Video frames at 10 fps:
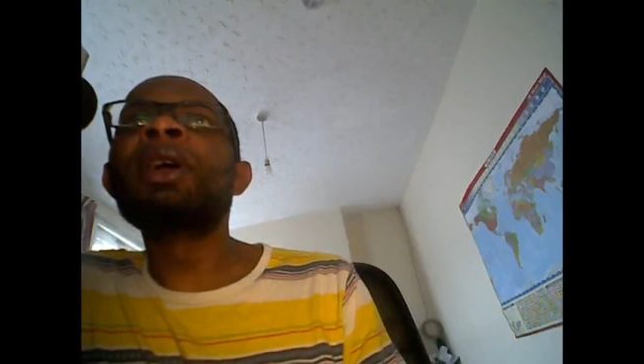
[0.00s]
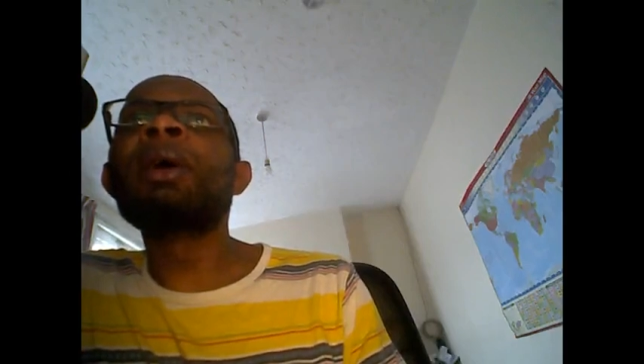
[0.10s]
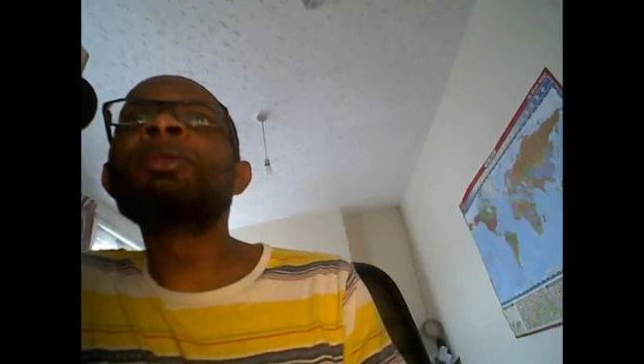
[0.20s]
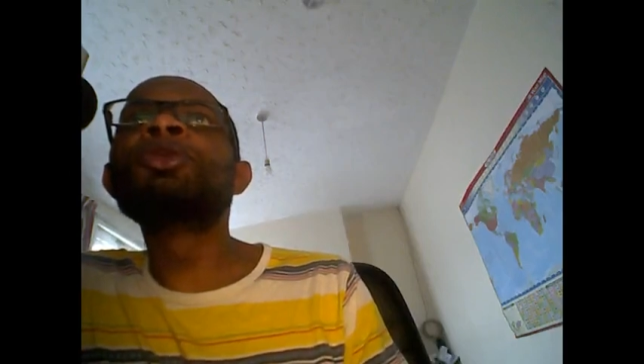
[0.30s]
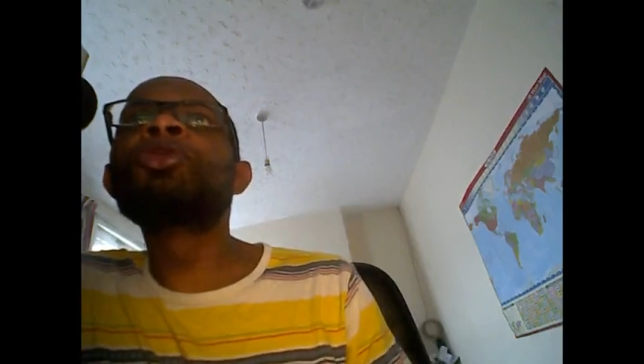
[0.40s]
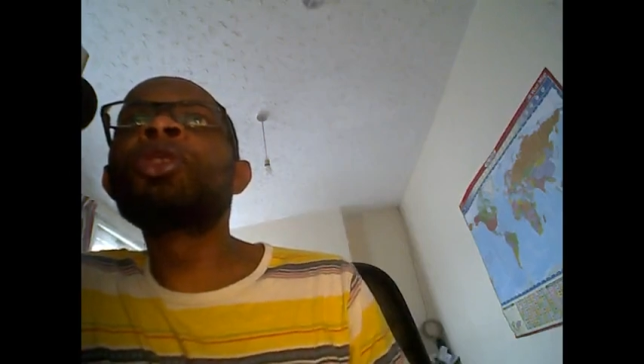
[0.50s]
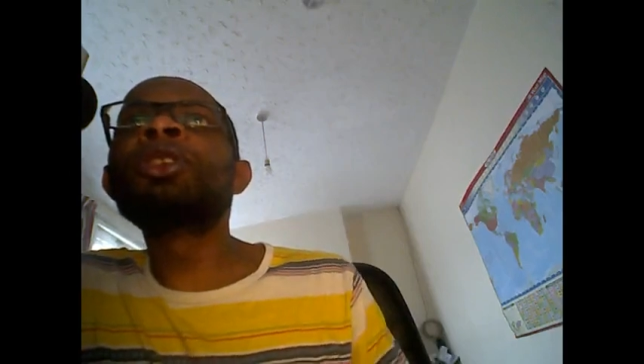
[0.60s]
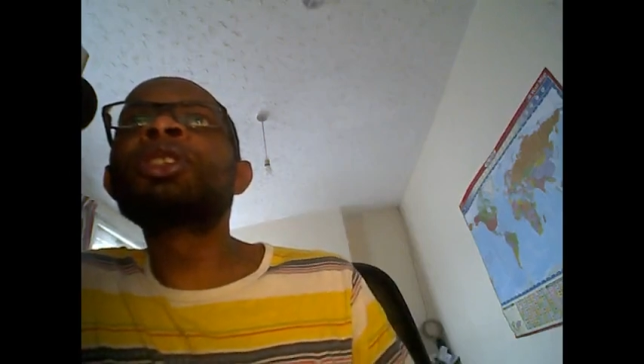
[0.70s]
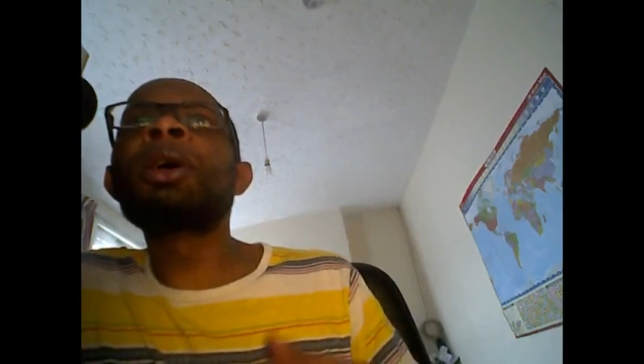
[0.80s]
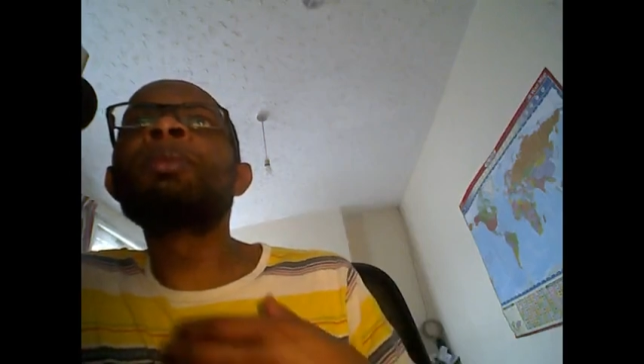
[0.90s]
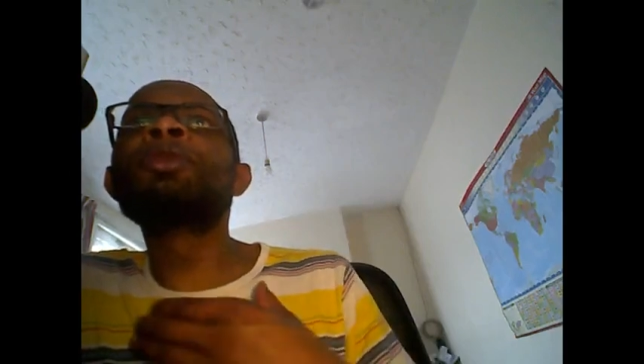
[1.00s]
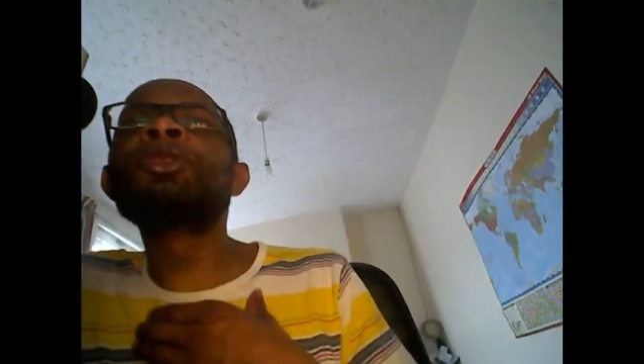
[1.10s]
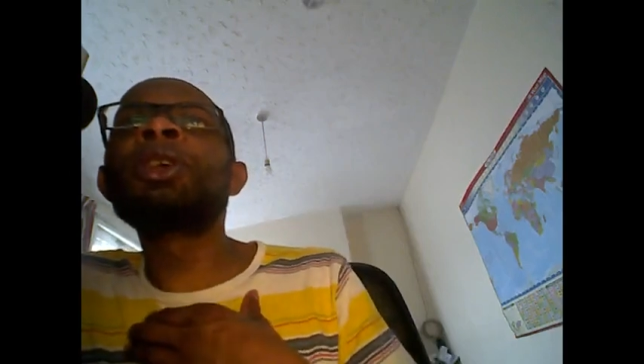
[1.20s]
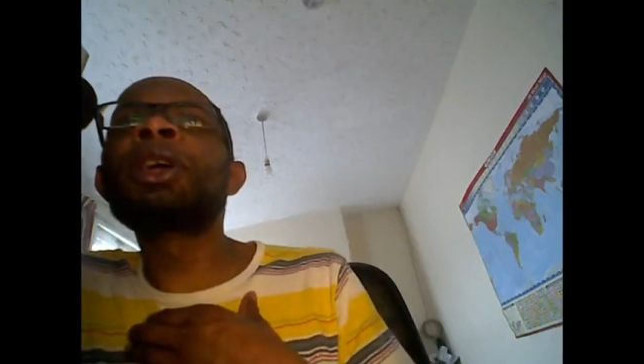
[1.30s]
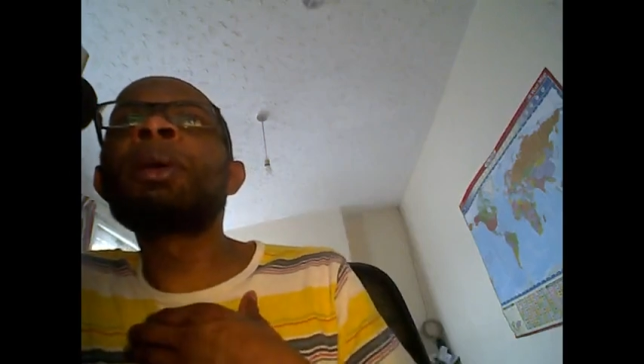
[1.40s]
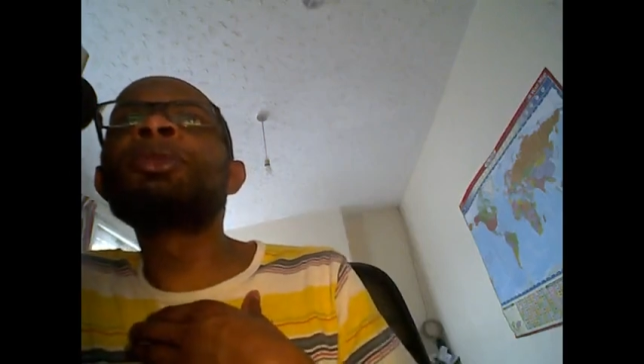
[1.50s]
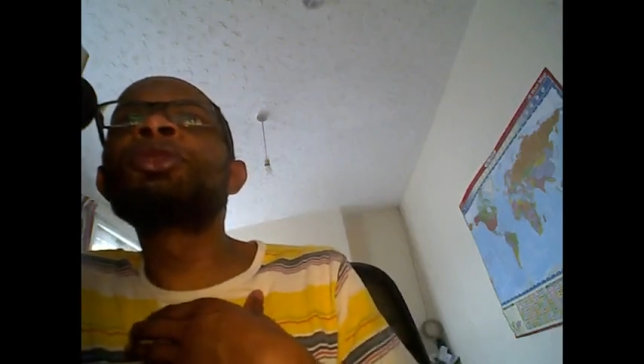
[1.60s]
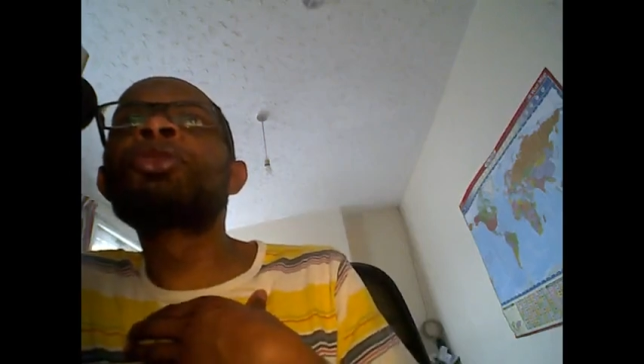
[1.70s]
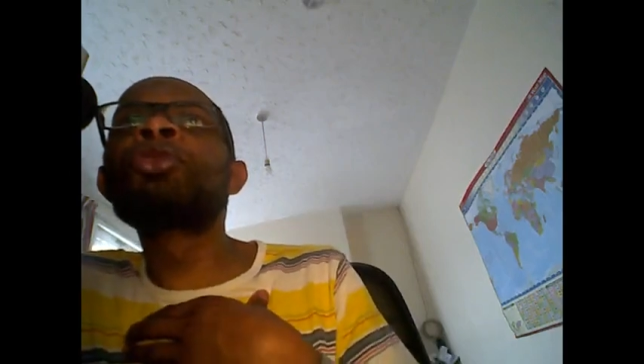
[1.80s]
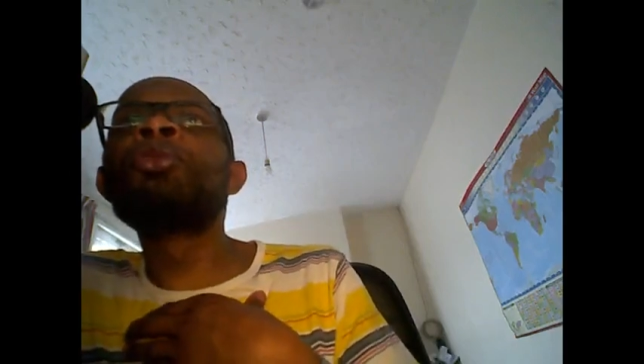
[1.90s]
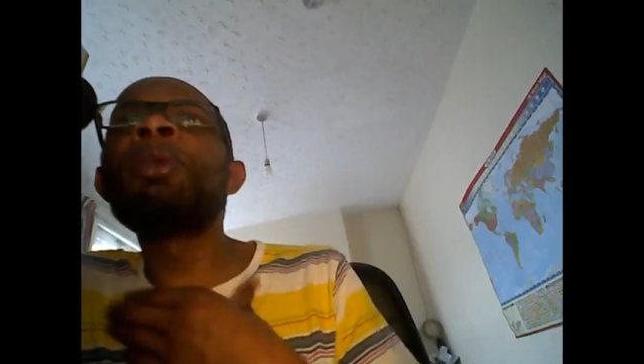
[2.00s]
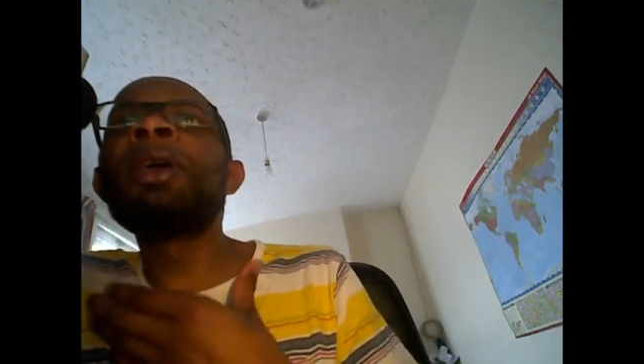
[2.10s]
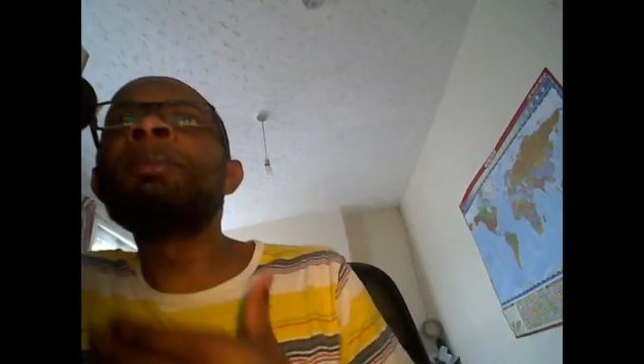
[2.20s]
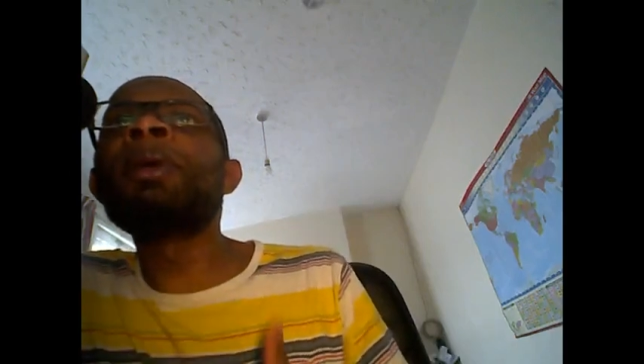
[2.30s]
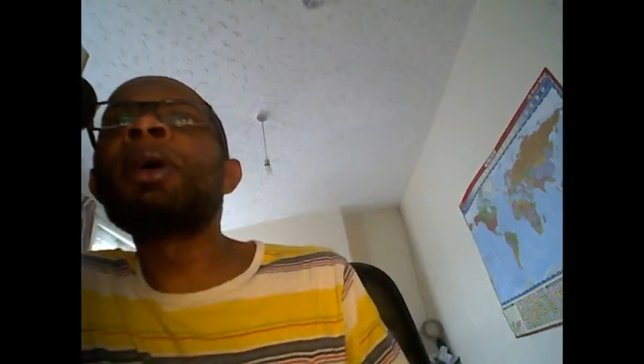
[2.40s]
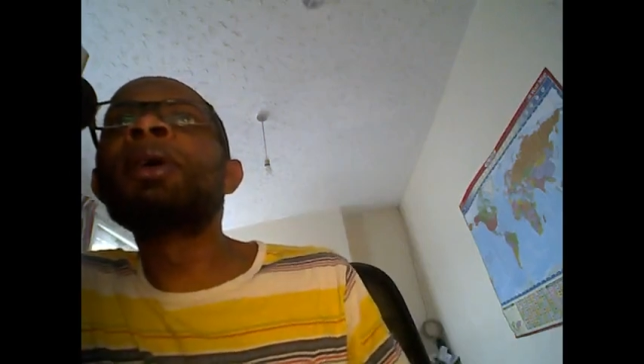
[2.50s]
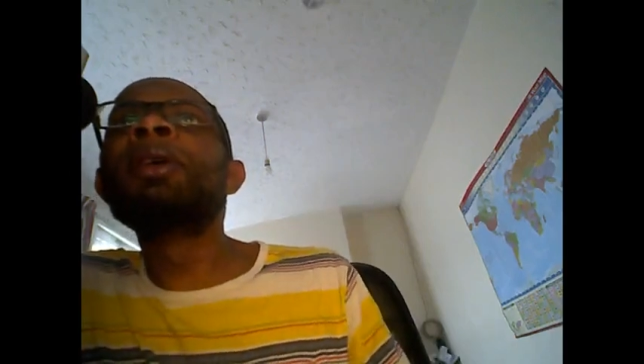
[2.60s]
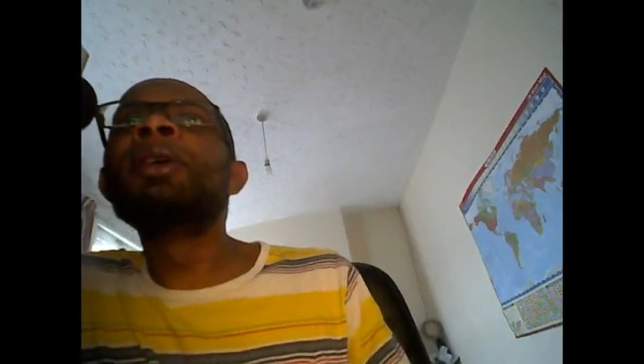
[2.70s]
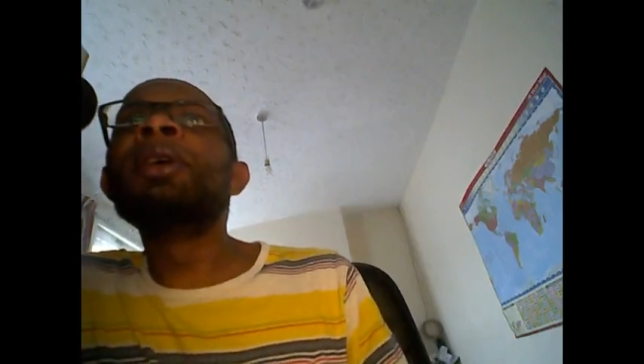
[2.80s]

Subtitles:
it comes through men, but